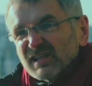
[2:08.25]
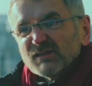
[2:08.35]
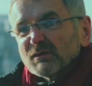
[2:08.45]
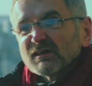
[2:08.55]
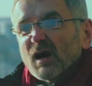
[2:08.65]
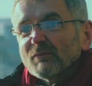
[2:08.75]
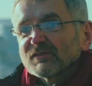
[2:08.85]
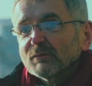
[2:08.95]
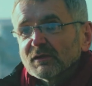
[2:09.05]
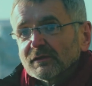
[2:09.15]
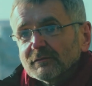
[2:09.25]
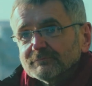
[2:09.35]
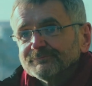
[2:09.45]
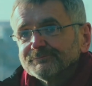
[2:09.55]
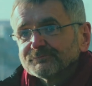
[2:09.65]
dealing with comfortably.
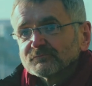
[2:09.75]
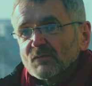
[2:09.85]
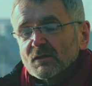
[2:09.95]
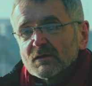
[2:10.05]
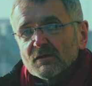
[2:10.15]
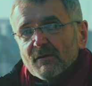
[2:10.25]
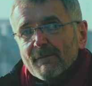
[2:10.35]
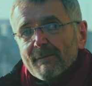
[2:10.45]
So